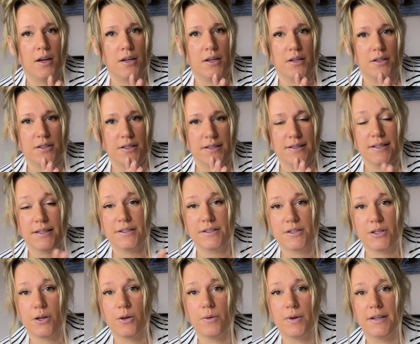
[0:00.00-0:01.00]
she's
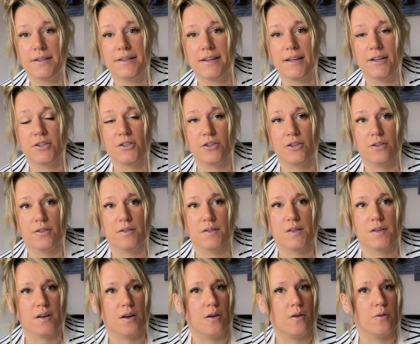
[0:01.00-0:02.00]
into addition,
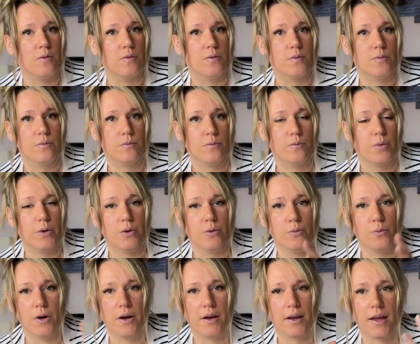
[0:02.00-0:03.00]
so we'll
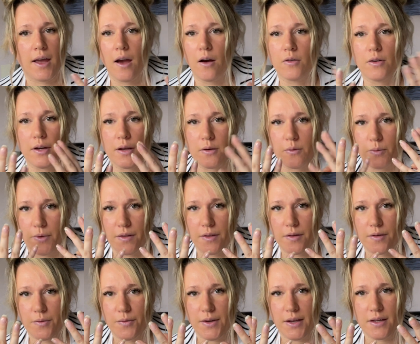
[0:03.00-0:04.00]
work out like with
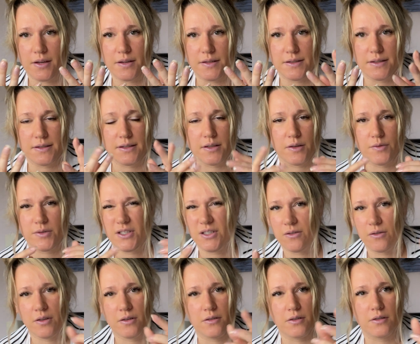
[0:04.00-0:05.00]
fingers and stuff.
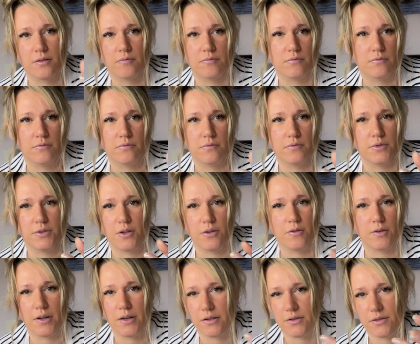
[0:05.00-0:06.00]
She can do
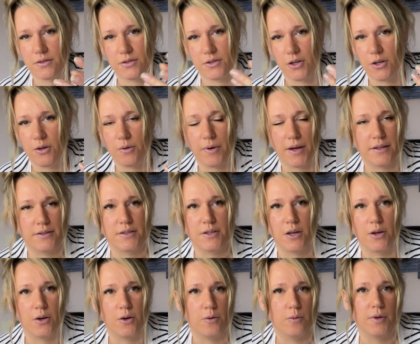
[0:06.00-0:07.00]
like 2 add
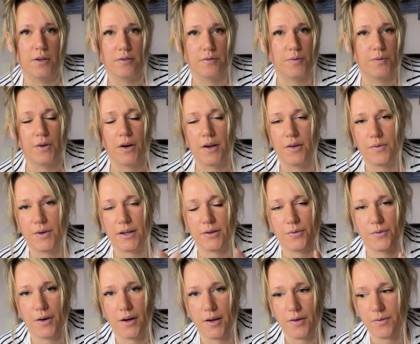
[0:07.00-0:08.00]
2 and 5 add
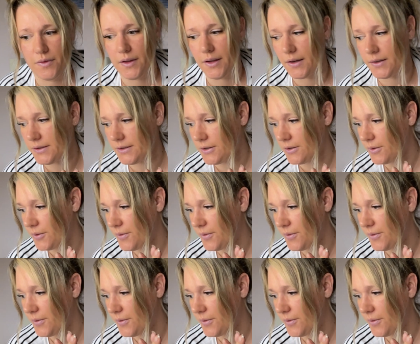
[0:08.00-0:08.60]
5 and that sort of